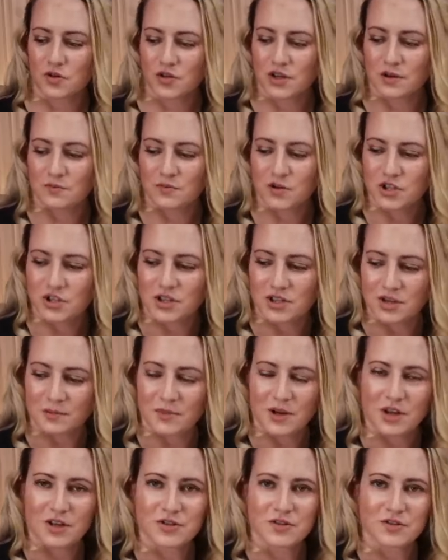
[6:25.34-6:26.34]
Cream, which
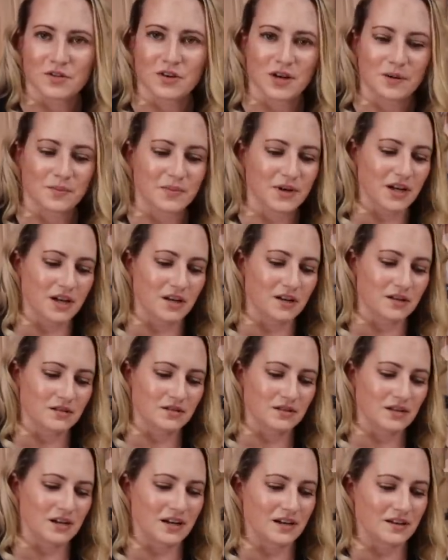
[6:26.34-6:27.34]
I'm also on my,
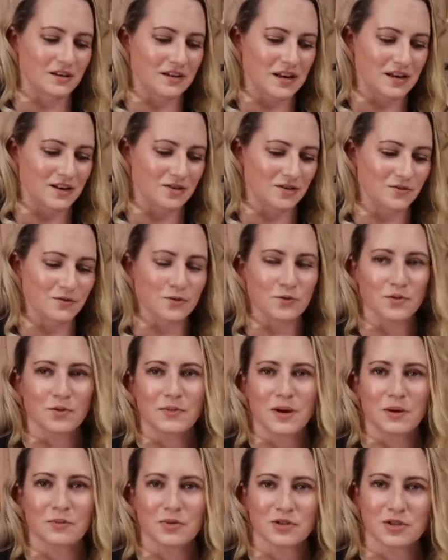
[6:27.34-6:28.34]
I don't even
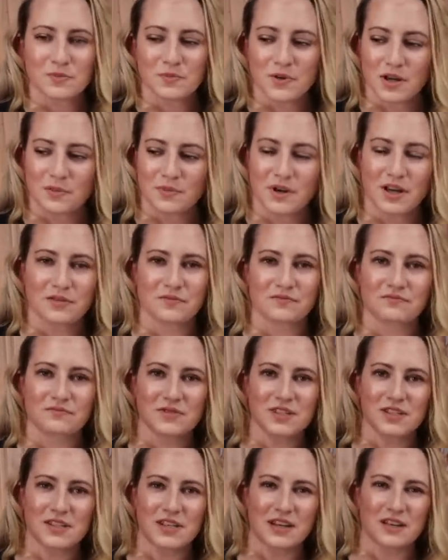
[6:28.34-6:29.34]
remember. It's probably my
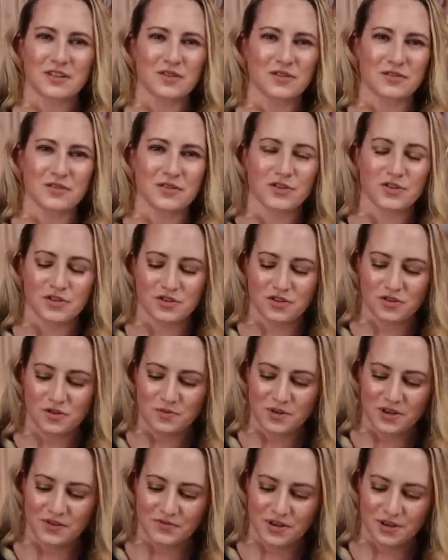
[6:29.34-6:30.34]
second or third
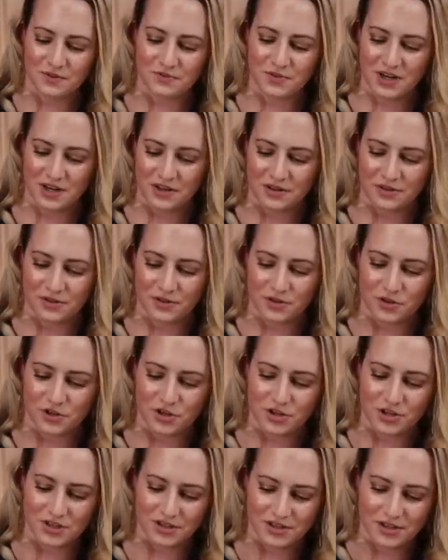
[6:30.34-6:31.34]
tube of it, probably
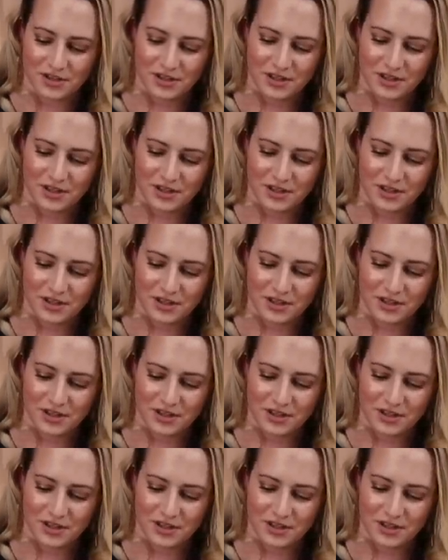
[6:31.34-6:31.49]
third.